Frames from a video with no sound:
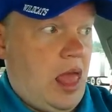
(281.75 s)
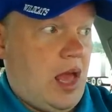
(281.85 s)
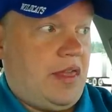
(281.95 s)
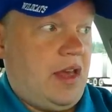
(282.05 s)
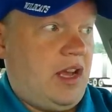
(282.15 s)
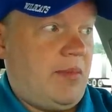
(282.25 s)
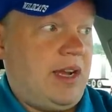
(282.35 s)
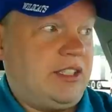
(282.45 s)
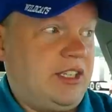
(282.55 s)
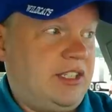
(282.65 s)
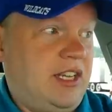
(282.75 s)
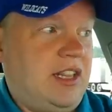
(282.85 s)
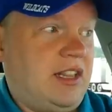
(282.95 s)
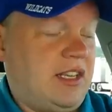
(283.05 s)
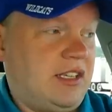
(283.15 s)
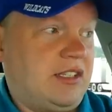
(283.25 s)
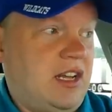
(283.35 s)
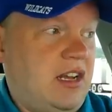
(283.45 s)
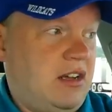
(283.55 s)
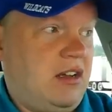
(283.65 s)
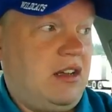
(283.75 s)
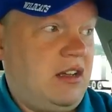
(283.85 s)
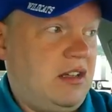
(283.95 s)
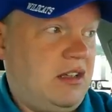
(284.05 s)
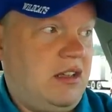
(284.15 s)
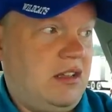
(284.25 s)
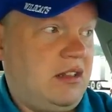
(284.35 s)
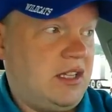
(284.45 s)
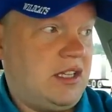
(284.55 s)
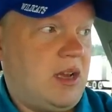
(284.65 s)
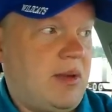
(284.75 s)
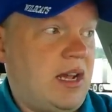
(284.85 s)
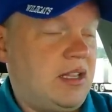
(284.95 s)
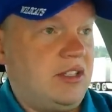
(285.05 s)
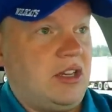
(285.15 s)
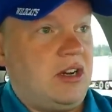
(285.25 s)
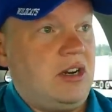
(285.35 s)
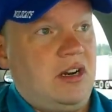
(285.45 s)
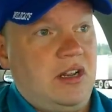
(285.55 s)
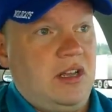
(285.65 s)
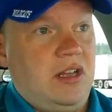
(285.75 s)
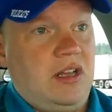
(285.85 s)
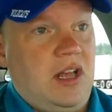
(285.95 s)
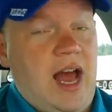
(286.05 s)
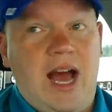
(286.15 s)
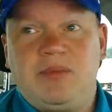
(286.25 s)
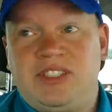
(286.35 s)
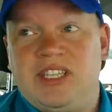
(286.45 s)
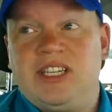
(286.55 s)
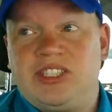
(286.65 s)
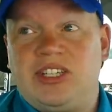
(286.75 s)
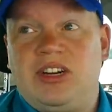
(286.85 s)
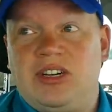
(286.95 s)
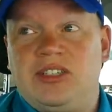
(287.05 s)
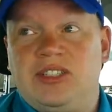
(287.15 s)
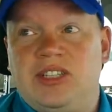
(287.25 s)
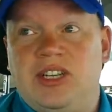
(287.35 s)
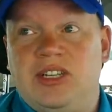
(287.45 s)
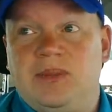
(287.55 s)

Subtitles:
I think I'm actually seeing things now. That's how bad these are. I'm seeing stars.